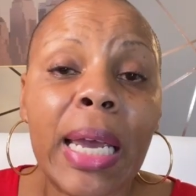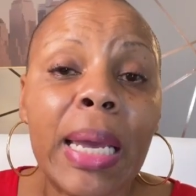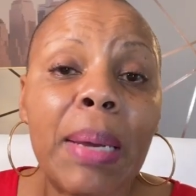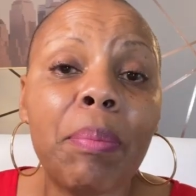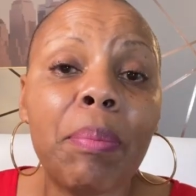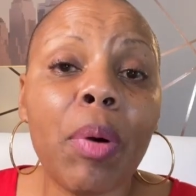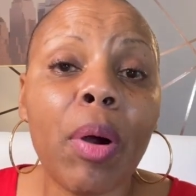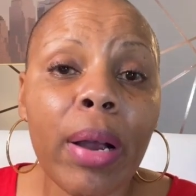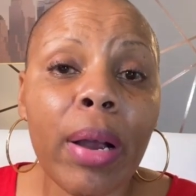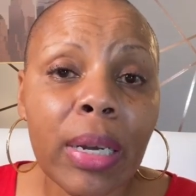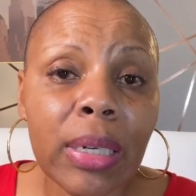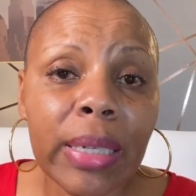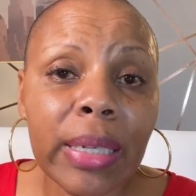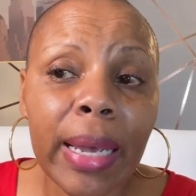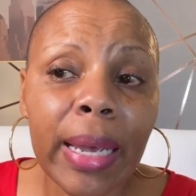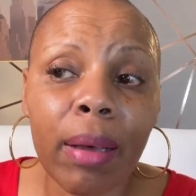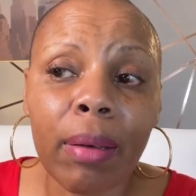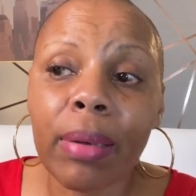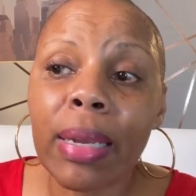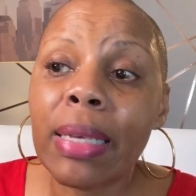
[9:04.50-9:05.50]
a
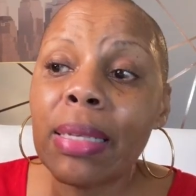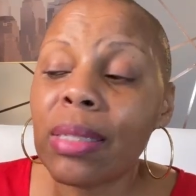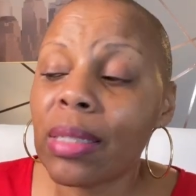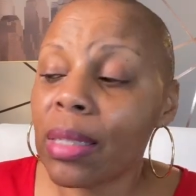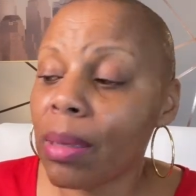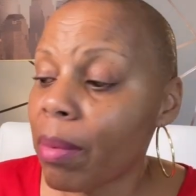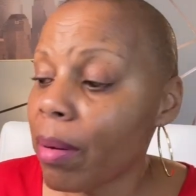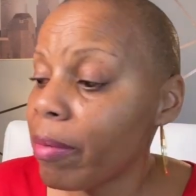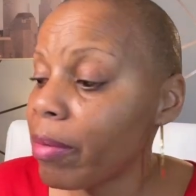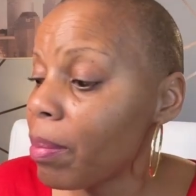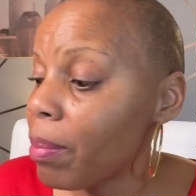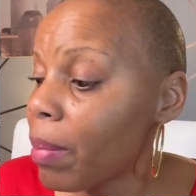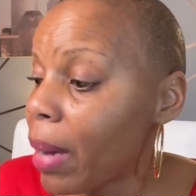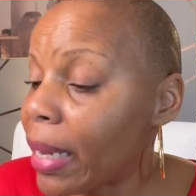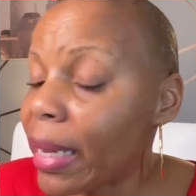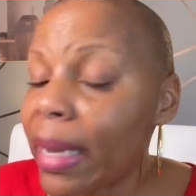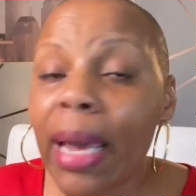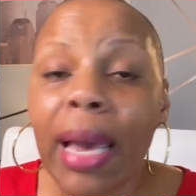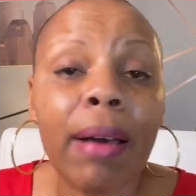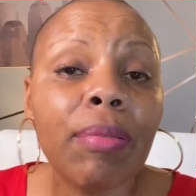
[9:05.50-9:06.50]
markdown, and some of them
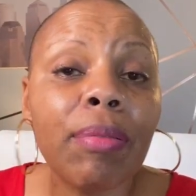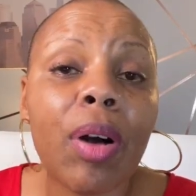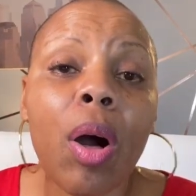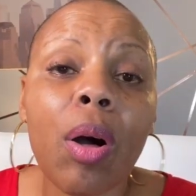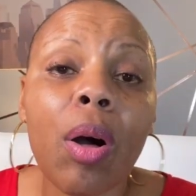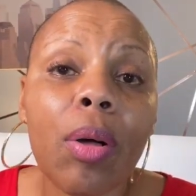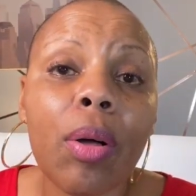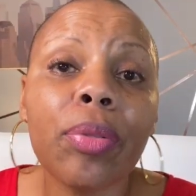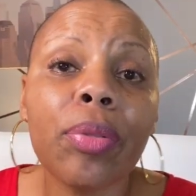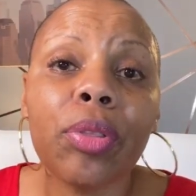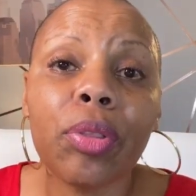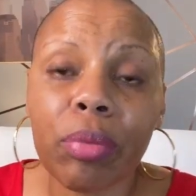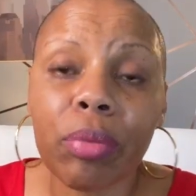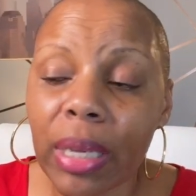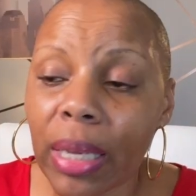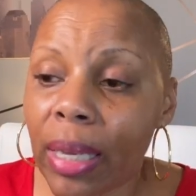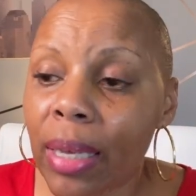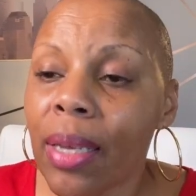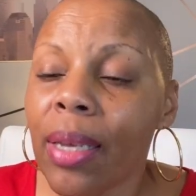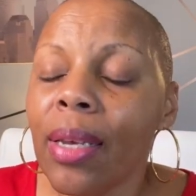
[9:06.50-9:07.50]
might have all
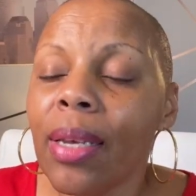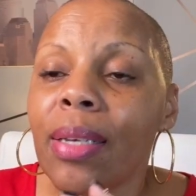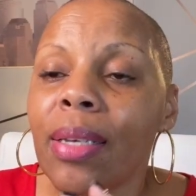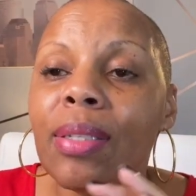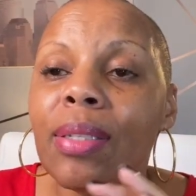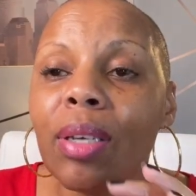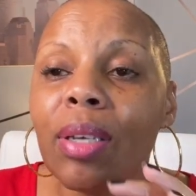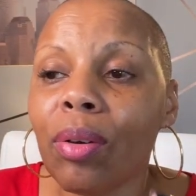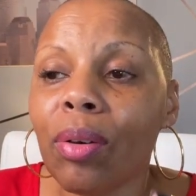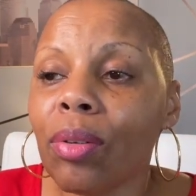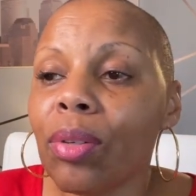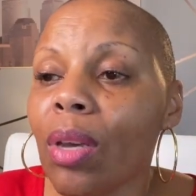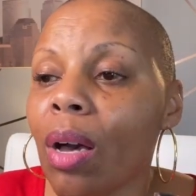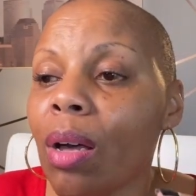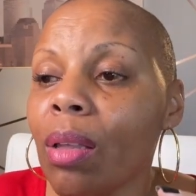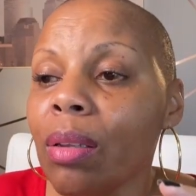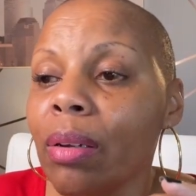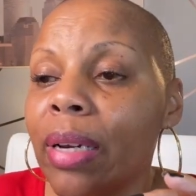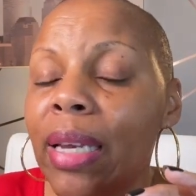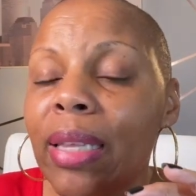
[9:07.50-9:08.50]
three. So
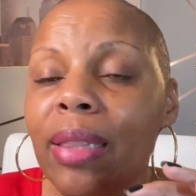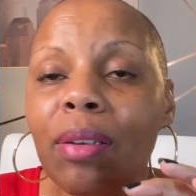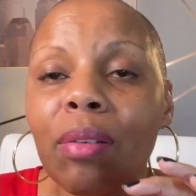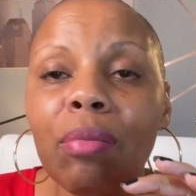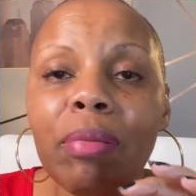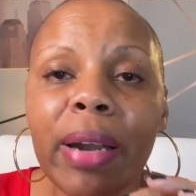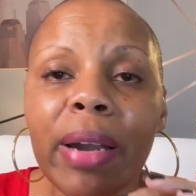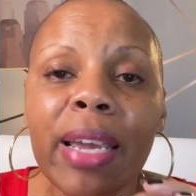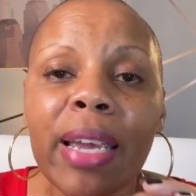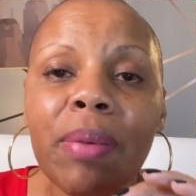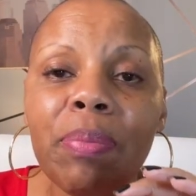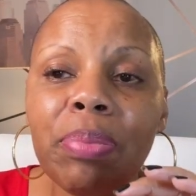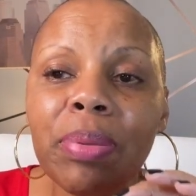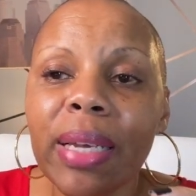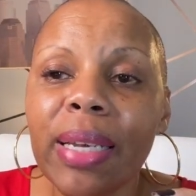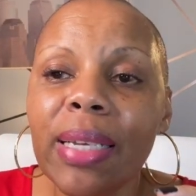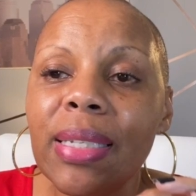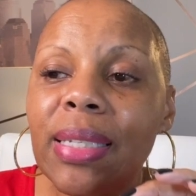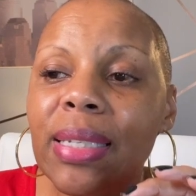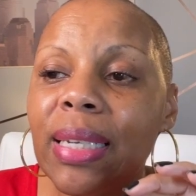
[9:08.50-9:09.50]
y'all are in the right
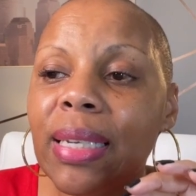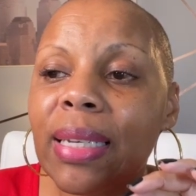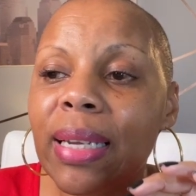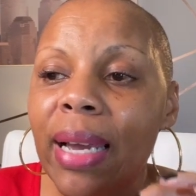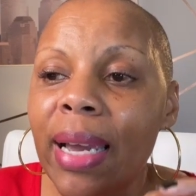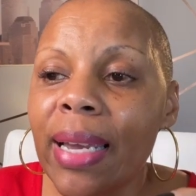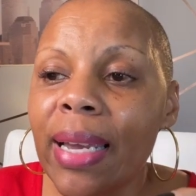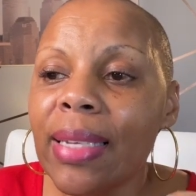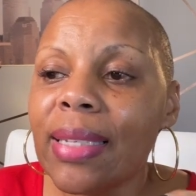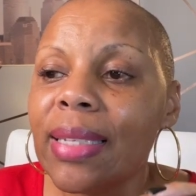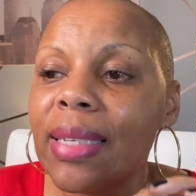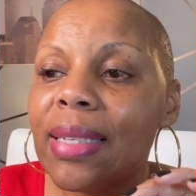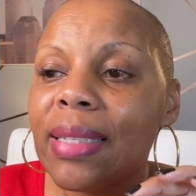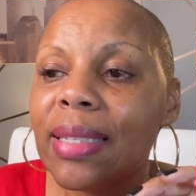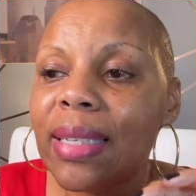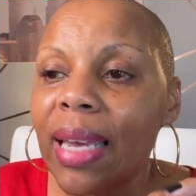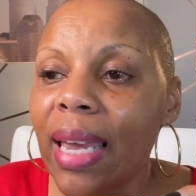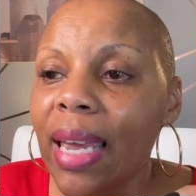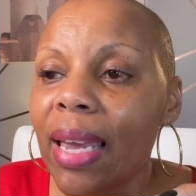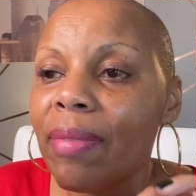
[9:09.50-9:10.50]
place tonight to
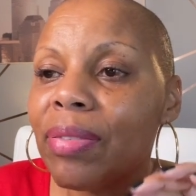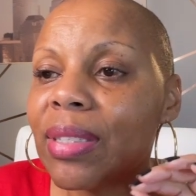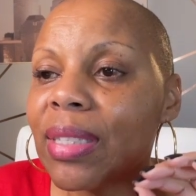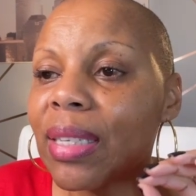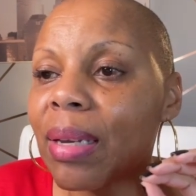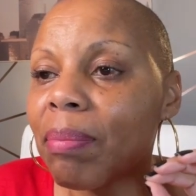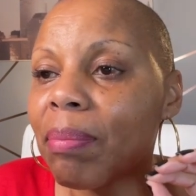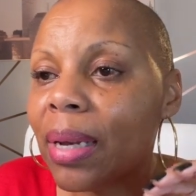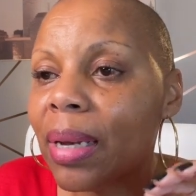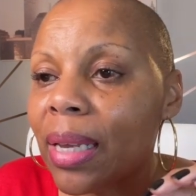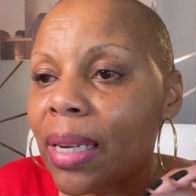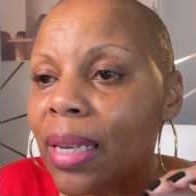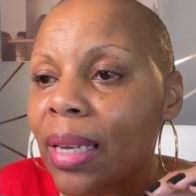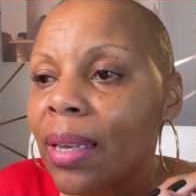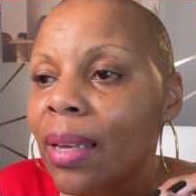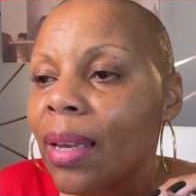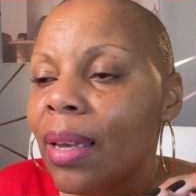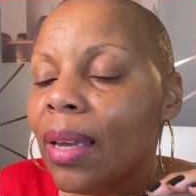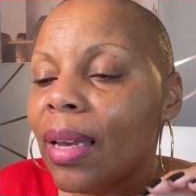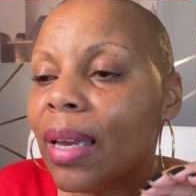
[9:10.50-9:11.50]
save some
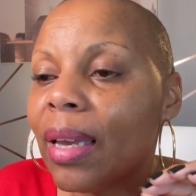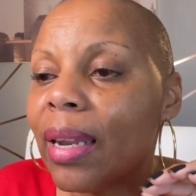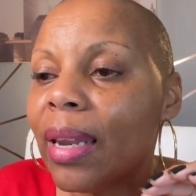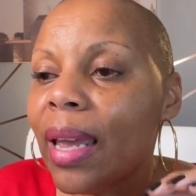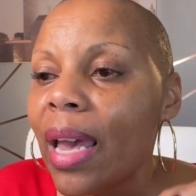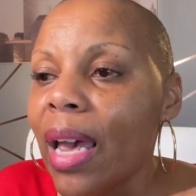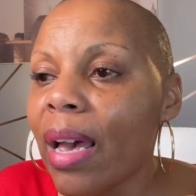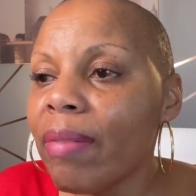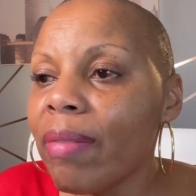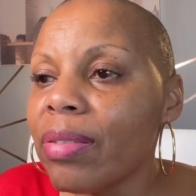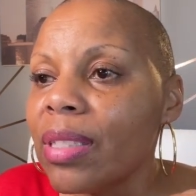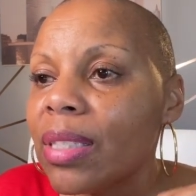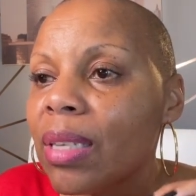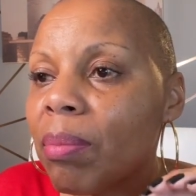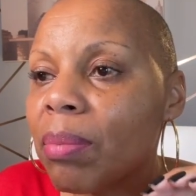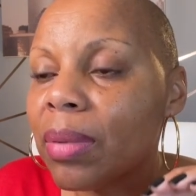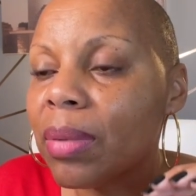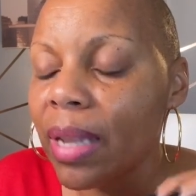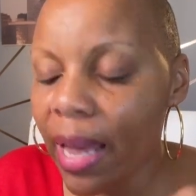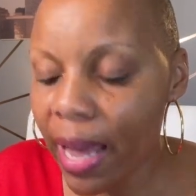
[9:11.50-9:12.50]
money and have
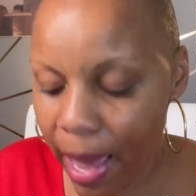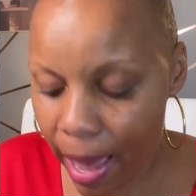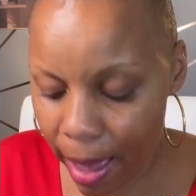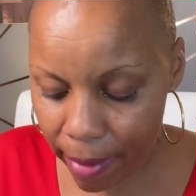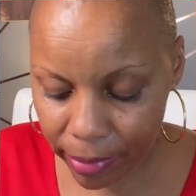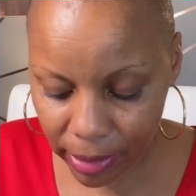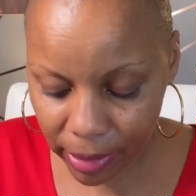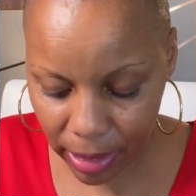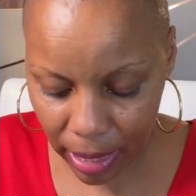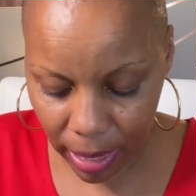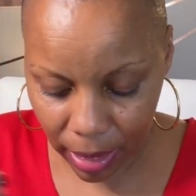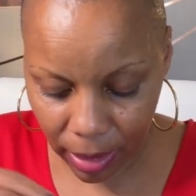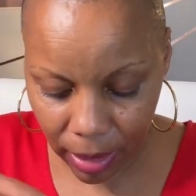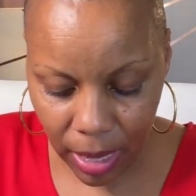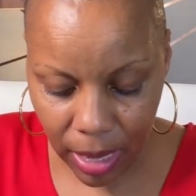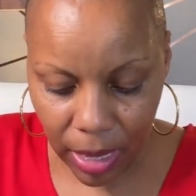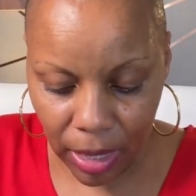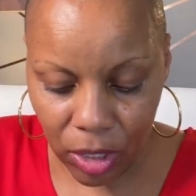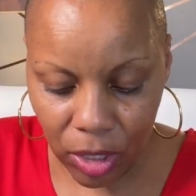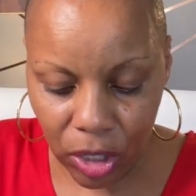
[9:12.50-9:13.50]
some laughs and
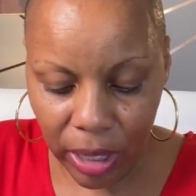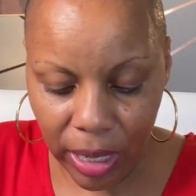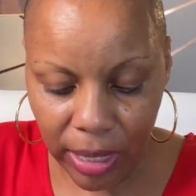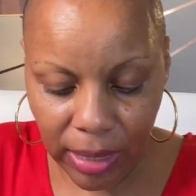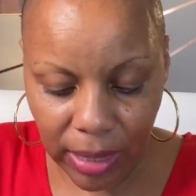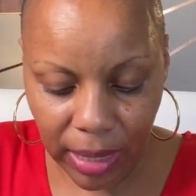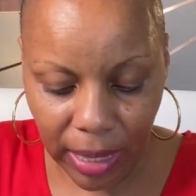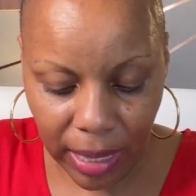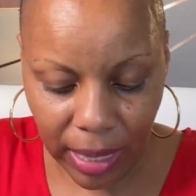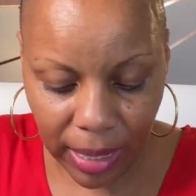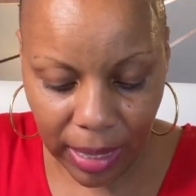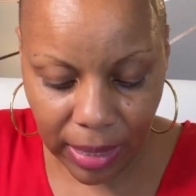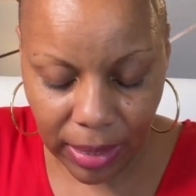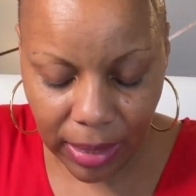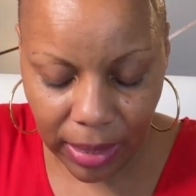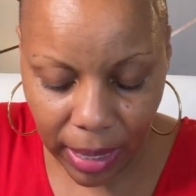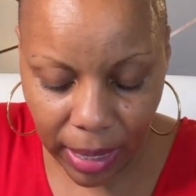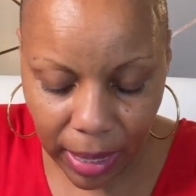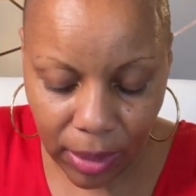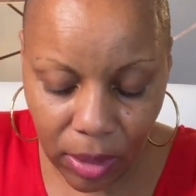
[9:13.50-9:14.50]
just get it
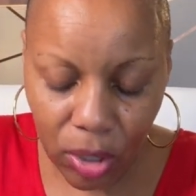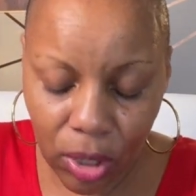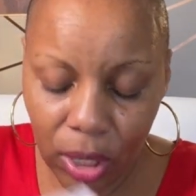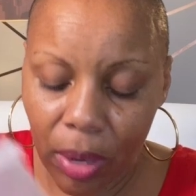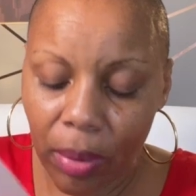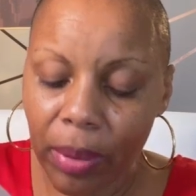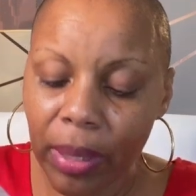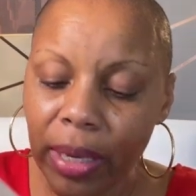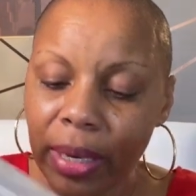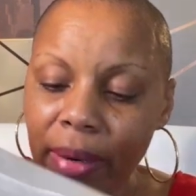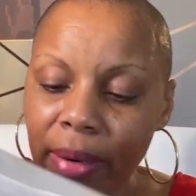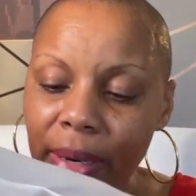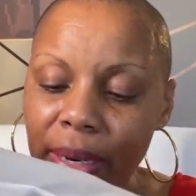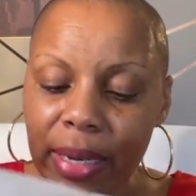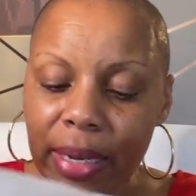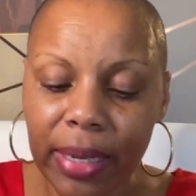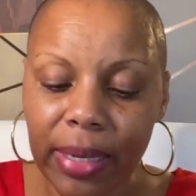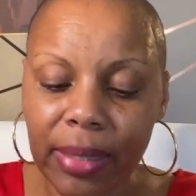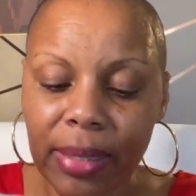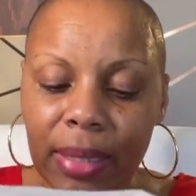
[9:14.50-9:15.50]
done. So here
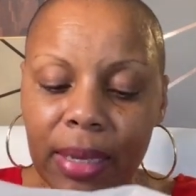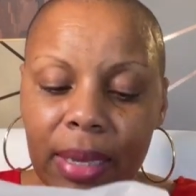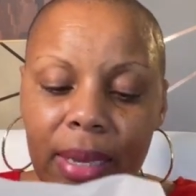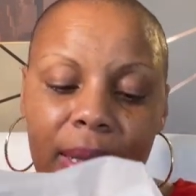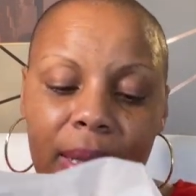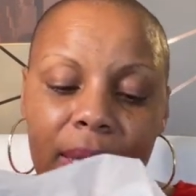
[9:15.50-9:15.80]
is